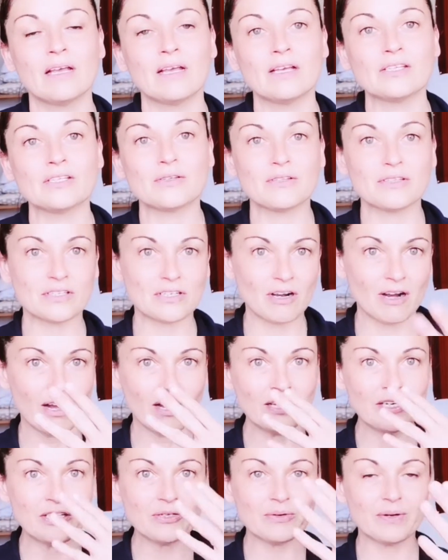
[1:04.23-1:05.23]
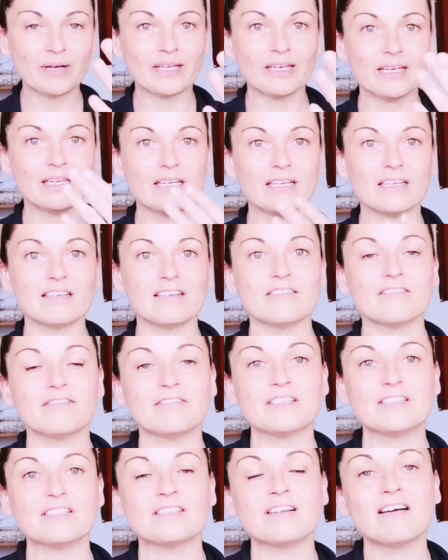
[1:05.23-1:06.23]
So this conduit, if
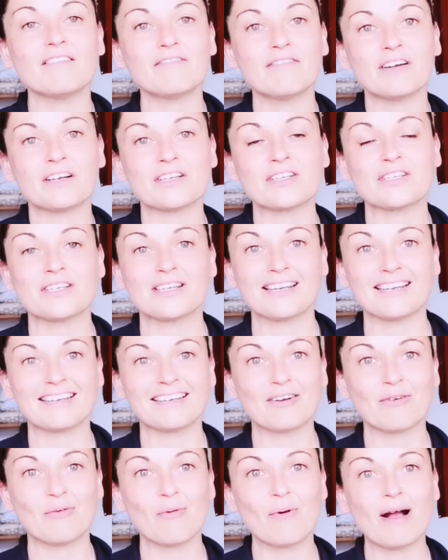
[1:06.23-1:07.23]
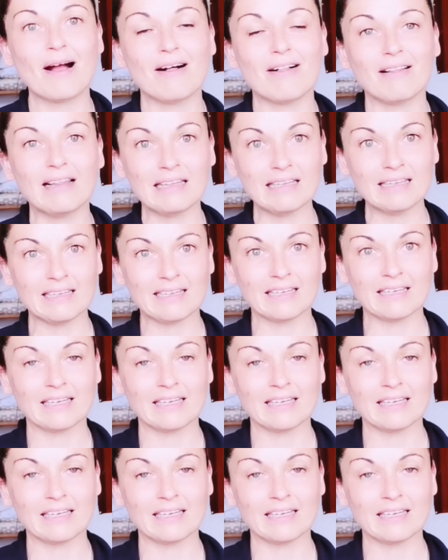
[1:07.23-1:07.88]
it's not functioning well,